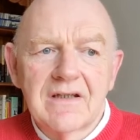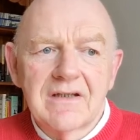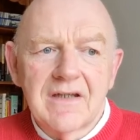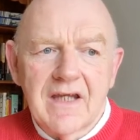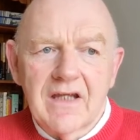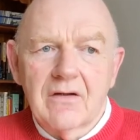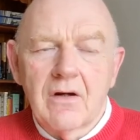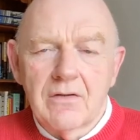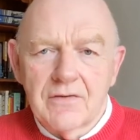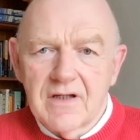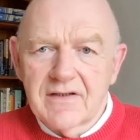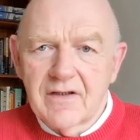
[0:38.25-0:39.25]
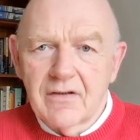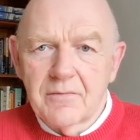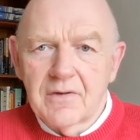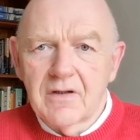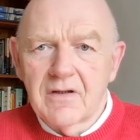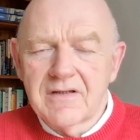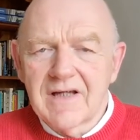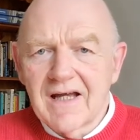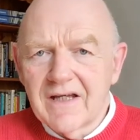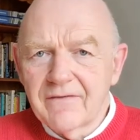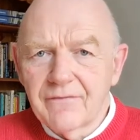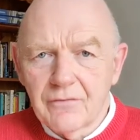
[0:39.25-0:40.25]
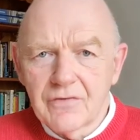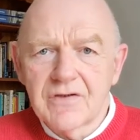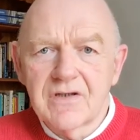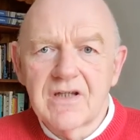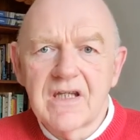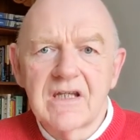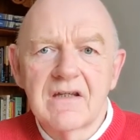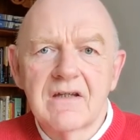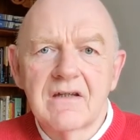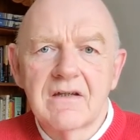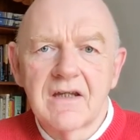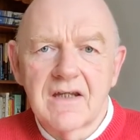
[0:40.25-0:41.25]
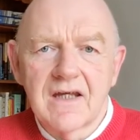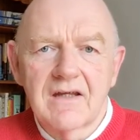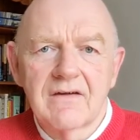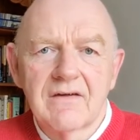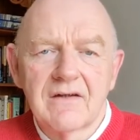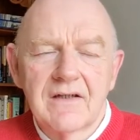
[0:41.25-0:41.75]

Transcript: to get contracts out, because I first need to get